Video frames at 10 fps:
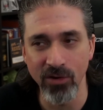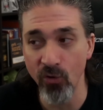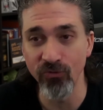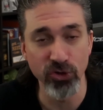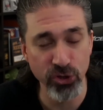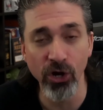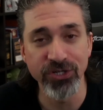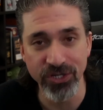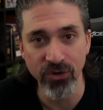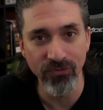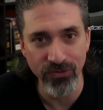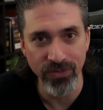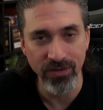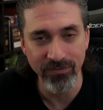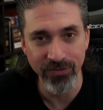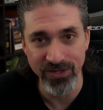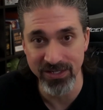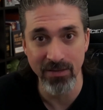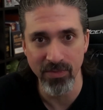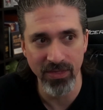overcharging you for the
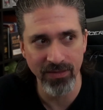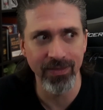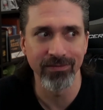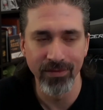same thing